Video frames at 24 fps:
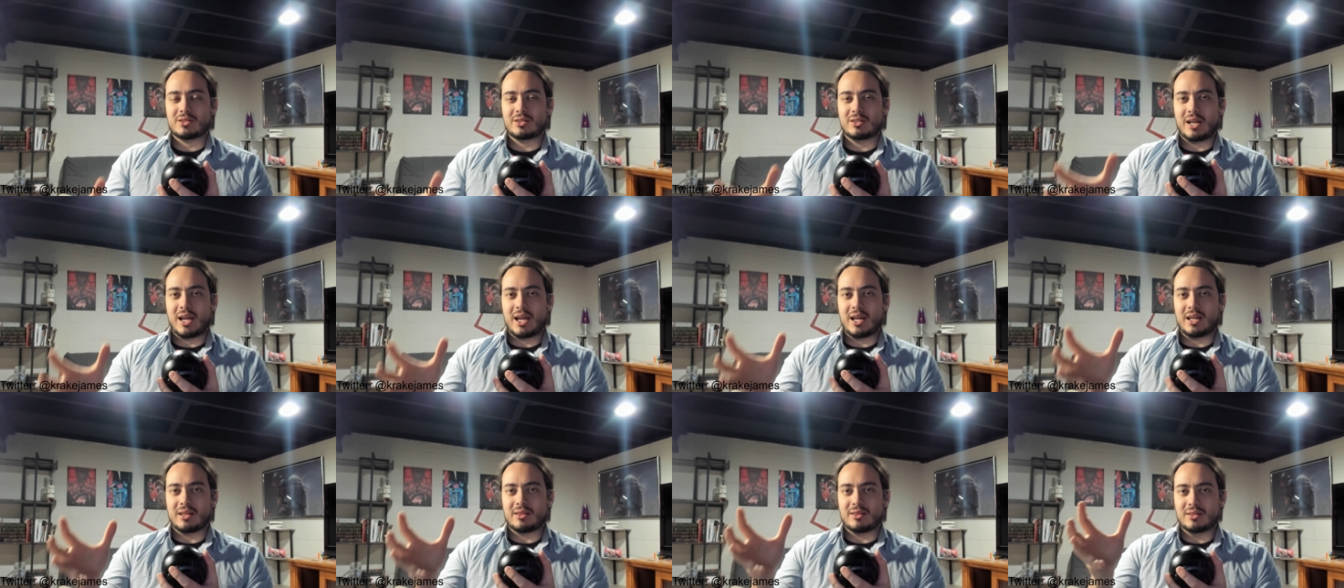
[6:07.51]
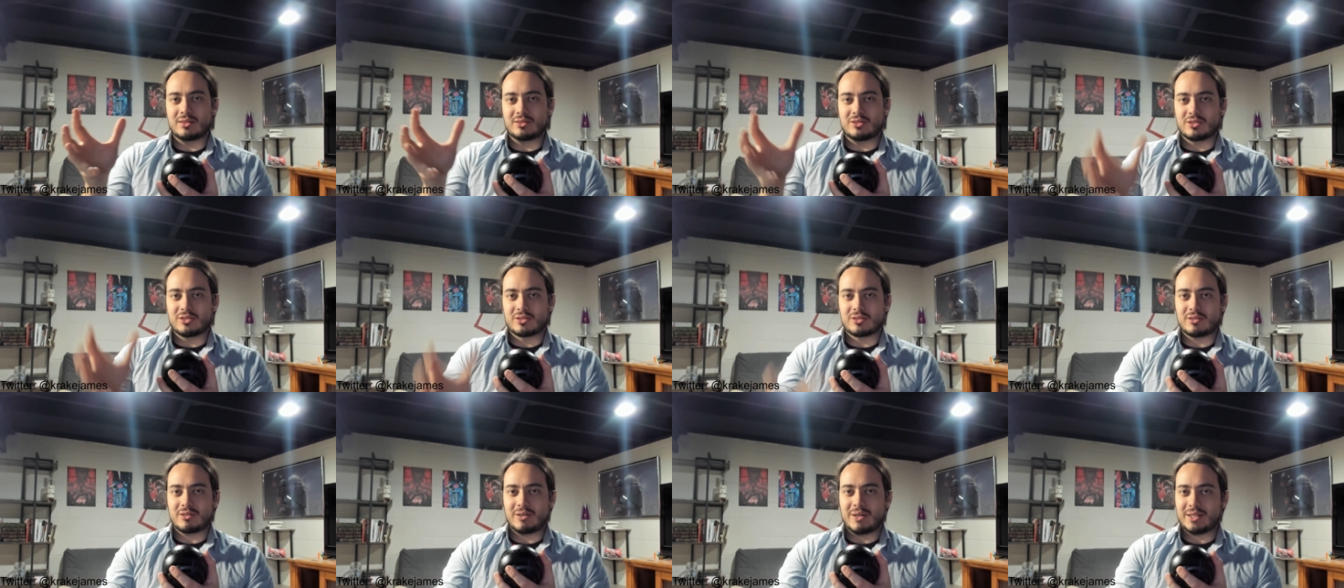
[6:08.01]
and the
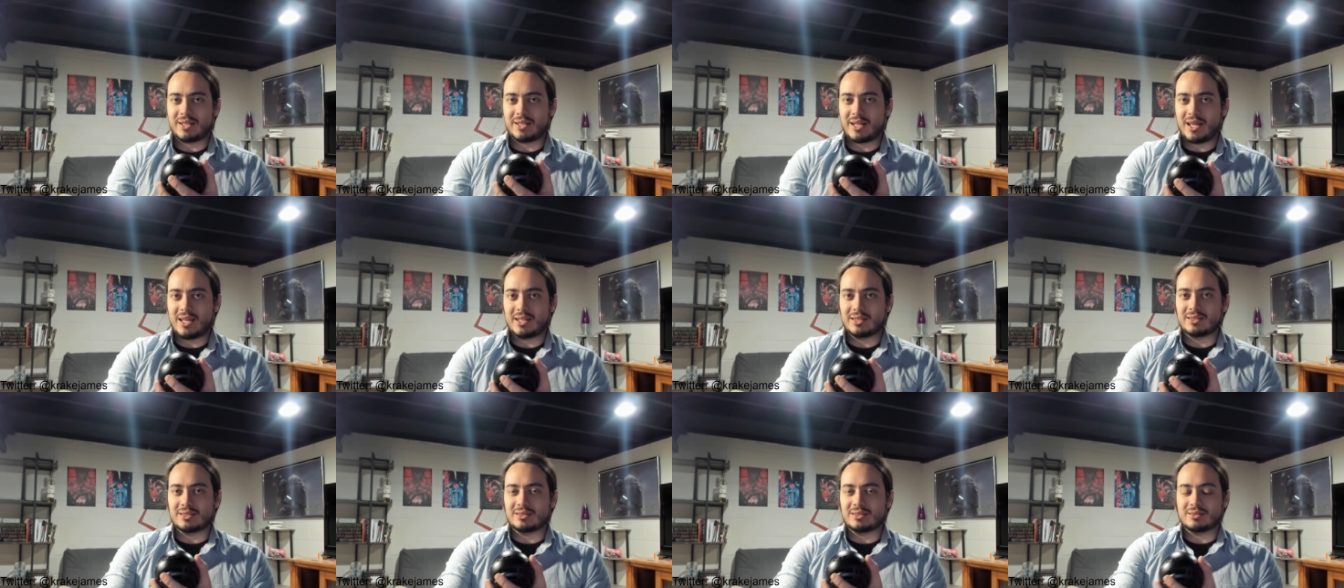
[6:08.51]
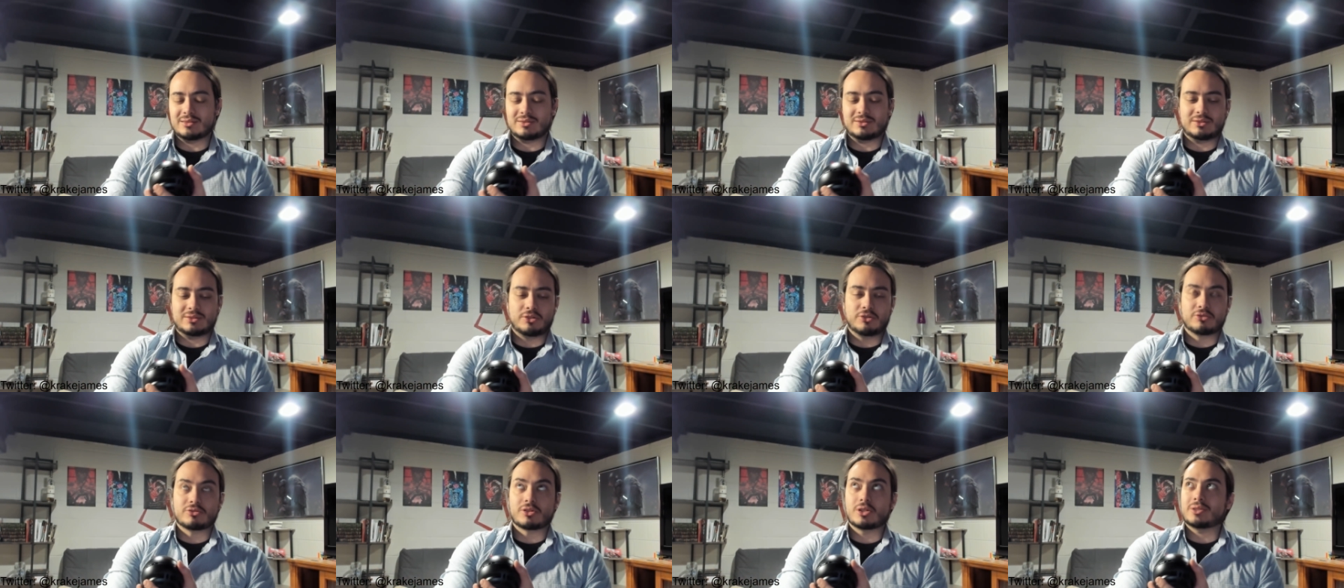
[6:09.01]
Duro
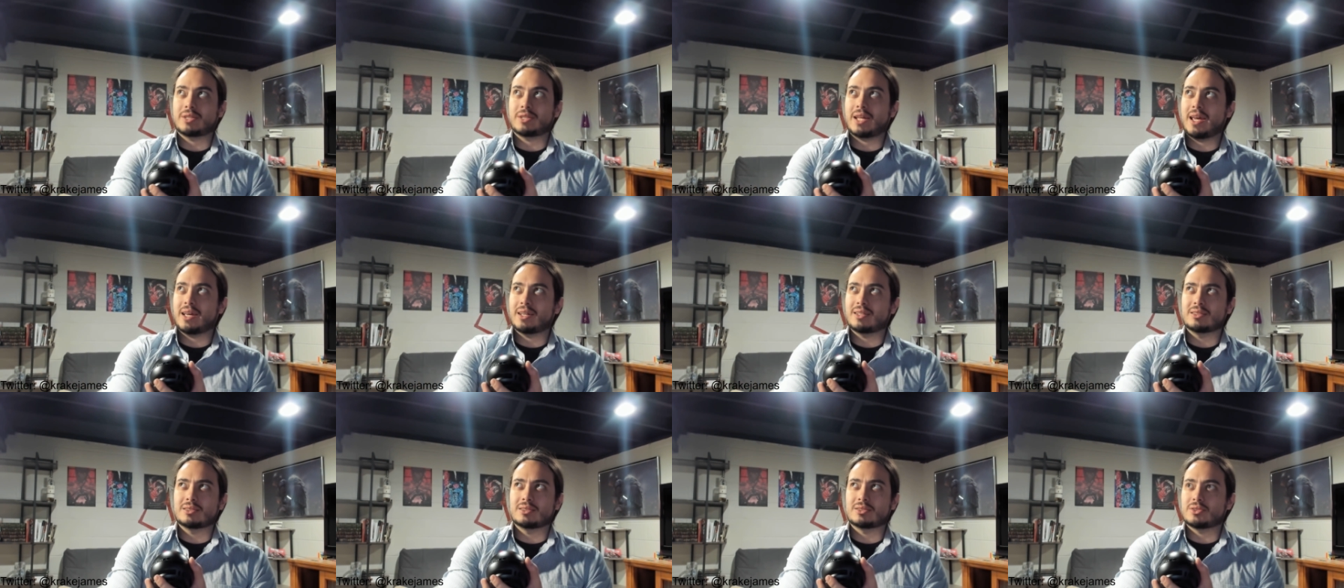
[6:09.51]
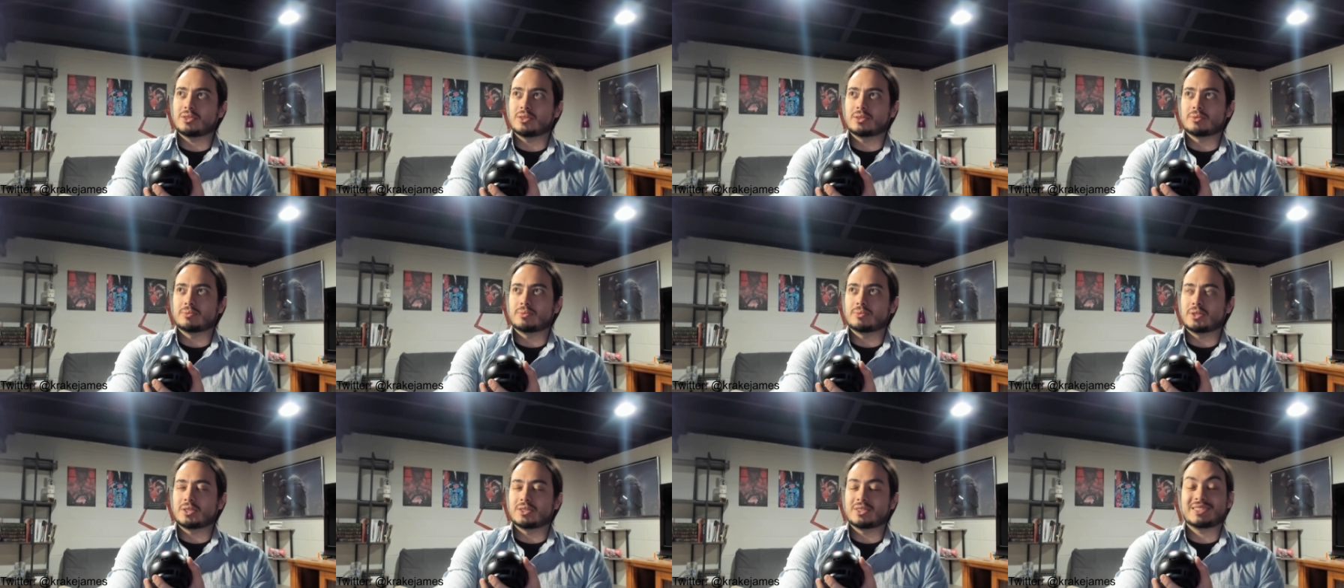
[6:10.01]
antagonist,
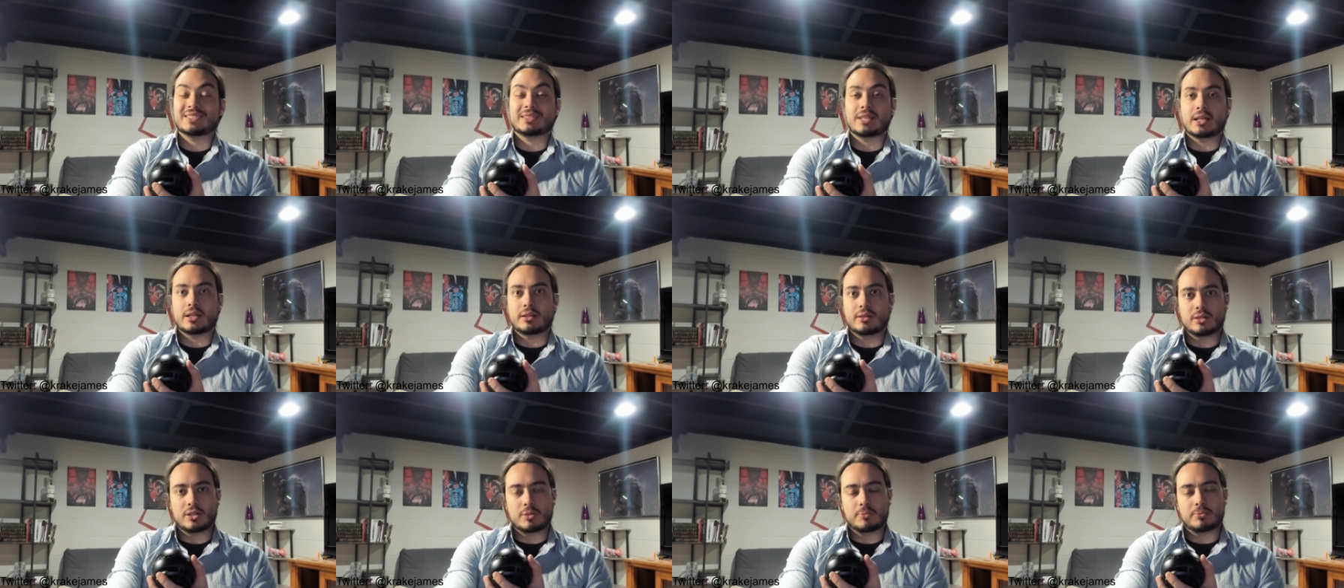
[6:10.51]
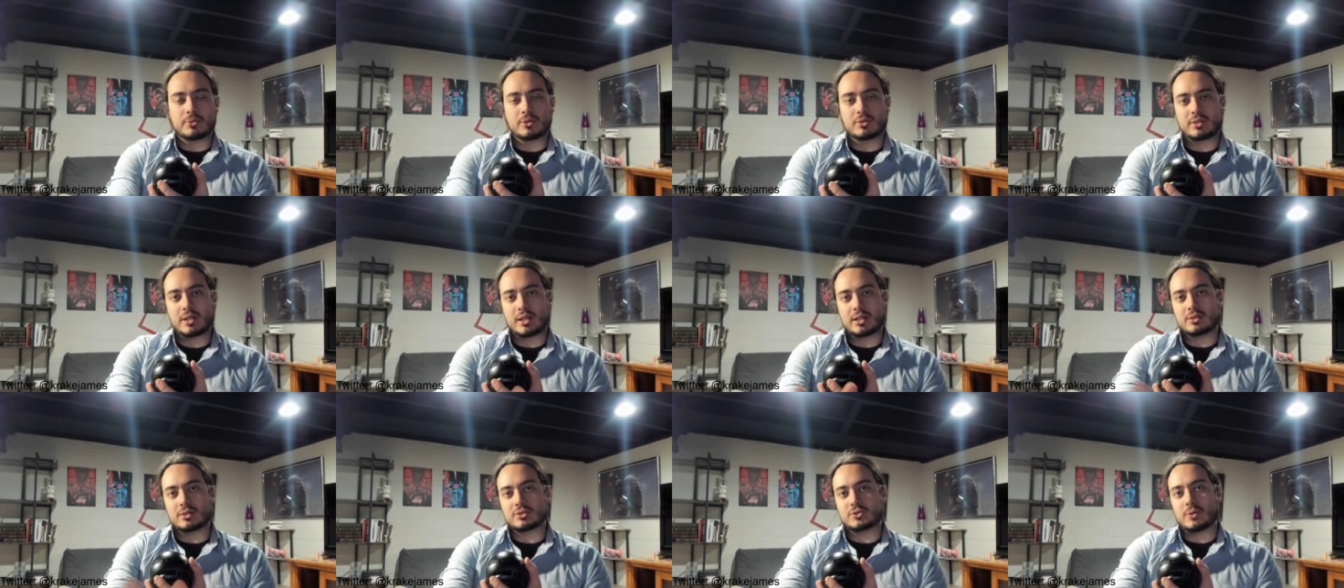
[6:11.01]
the secondary
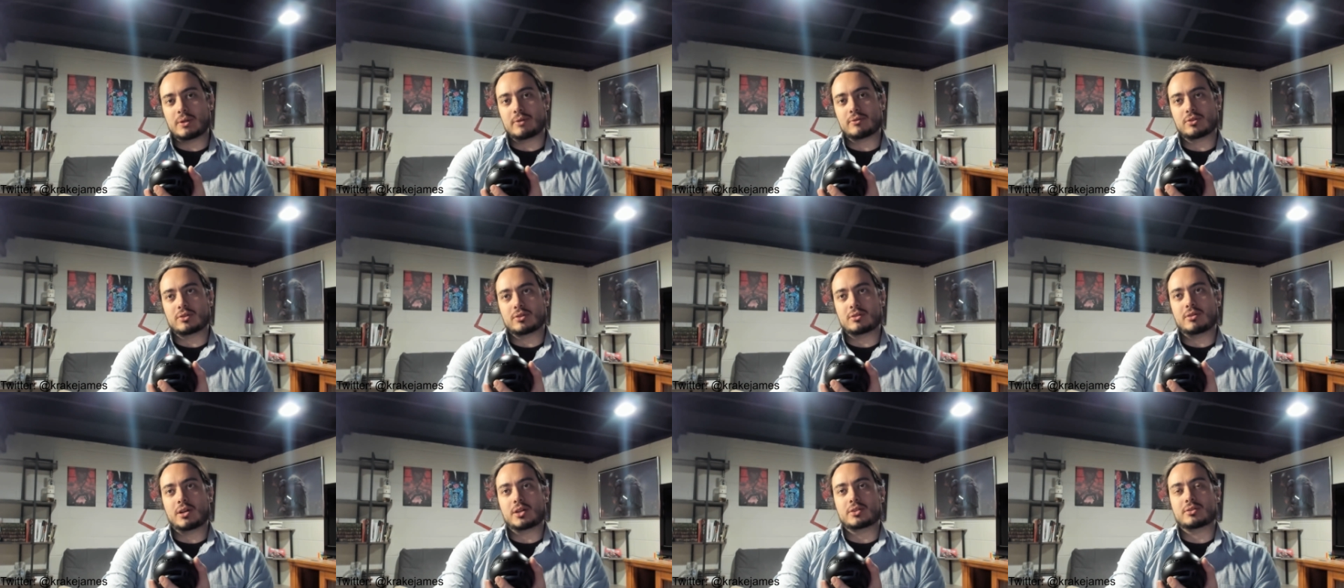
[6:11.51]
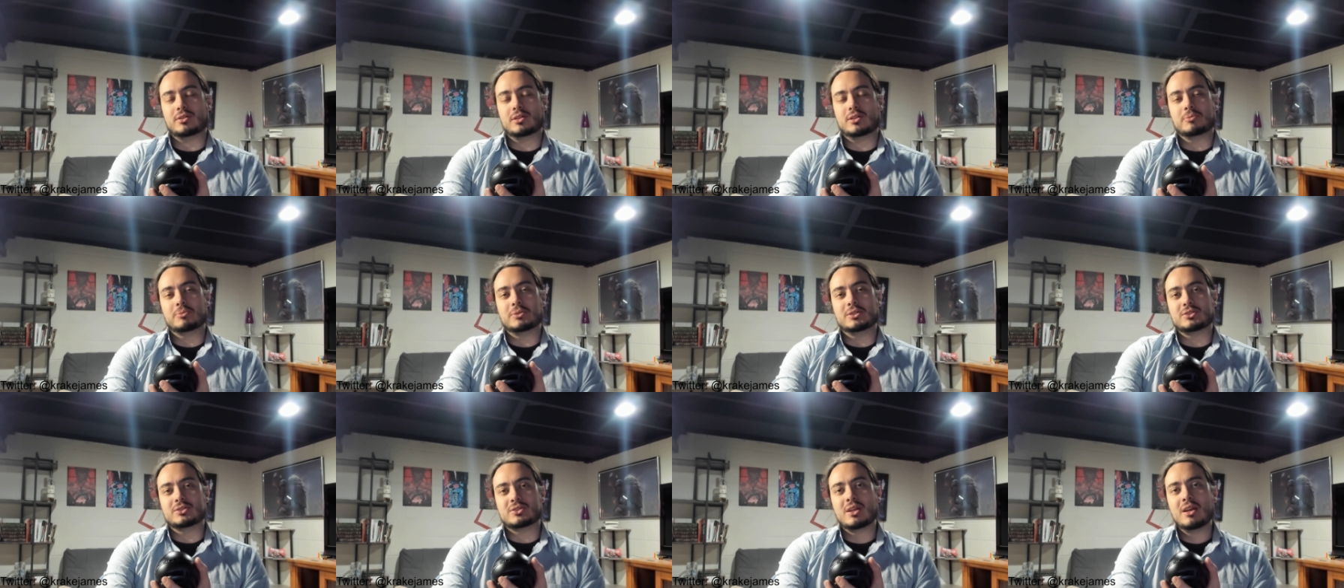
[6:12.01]
protagonist, whatever the correct term
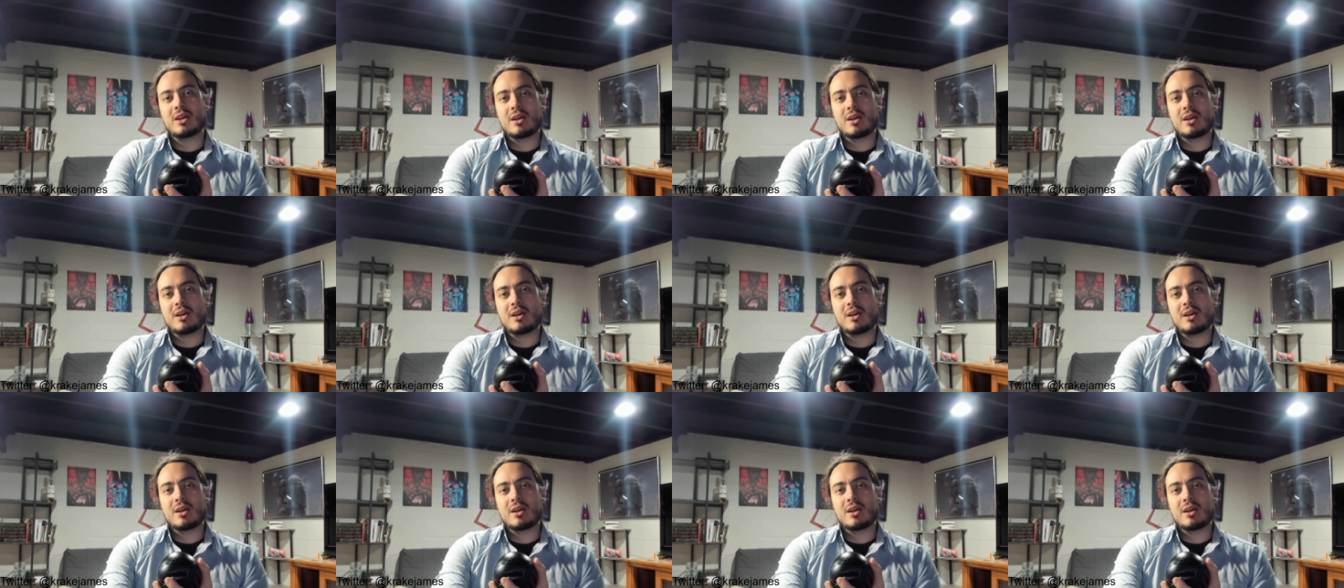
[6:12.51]
is,